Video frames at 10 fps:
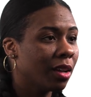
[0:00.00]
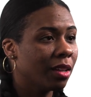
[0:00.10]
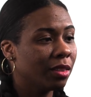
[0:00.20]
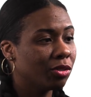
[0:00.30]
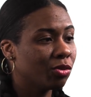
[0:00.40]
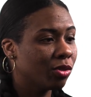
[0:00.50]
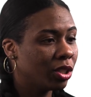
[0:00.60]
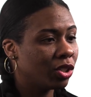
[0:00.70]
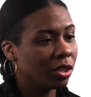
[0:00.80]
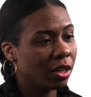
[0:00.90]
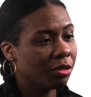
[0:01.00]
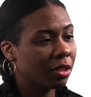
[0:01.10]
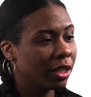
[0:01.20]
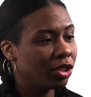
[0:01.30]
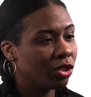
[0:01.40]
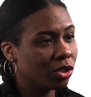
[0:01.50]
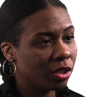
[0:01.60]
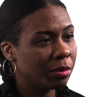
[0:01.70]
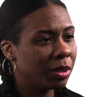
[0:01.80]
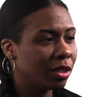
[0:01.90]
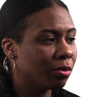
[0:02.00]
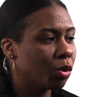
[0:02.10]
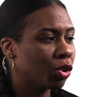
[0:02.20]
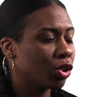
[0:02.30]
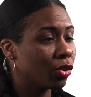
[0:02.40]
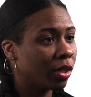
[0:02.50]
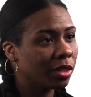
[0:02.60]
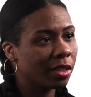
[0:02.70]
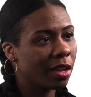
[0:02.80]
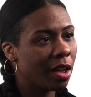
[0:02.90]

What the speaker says: a little wrench in our relationship. He's more strict.